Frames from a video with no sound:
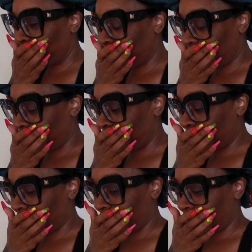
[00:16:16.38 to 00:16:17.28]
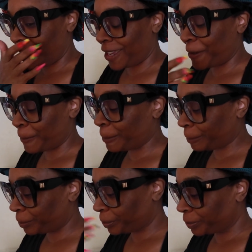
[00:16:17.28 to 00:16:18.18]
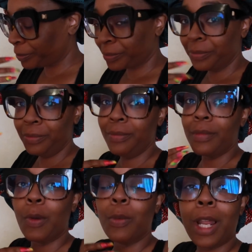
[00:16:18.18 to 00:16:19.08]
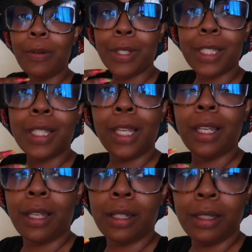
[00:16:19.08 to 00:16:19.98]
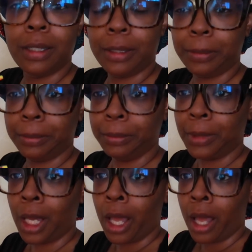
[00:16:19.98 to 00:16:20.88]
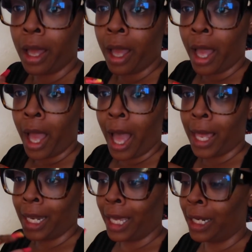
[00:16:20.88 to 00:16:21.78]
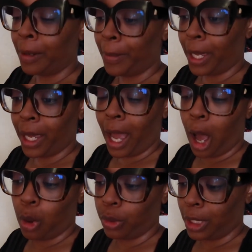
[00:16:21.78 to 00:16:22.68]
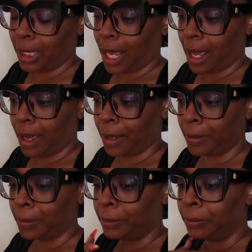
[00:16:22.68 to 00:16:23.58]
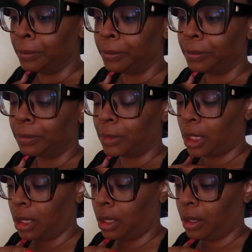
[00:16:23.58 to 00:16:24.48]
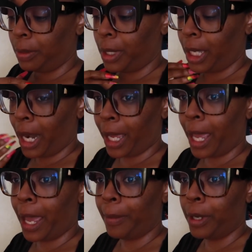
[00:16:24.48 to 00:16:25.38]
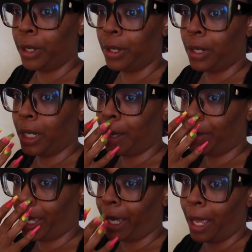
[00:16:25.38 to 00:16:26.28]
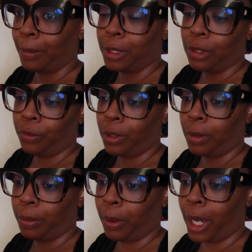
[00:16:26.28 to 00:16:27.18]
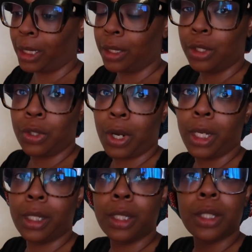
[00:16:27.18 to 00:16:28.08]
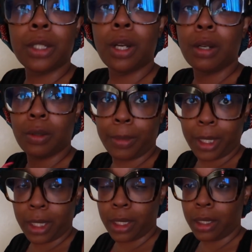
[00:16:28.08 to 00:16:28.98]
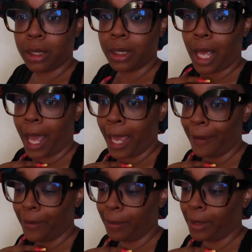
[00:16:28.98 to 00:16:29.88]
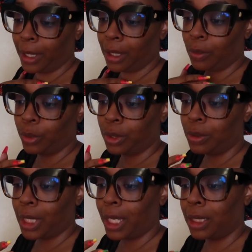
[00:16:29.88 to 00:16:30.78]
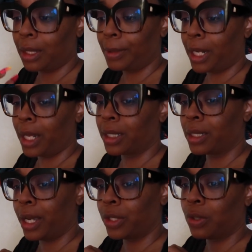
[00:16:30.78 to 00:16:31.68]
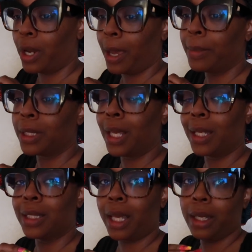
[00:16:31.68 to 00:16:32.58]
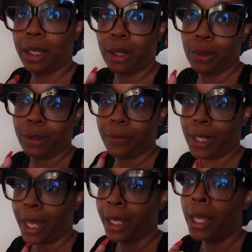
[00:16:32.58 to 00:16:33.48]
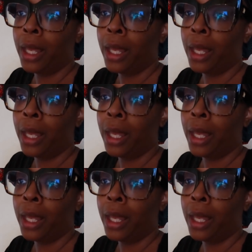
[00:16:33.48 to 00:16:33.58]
I'm, I'm about to cry now. When I was sick, um, I laid in the bed all the time. Um, and I came in here and I'm like, I'm just finna practice training this turtle because I have it big. When you take something out of its natural habitat, take care of it. Like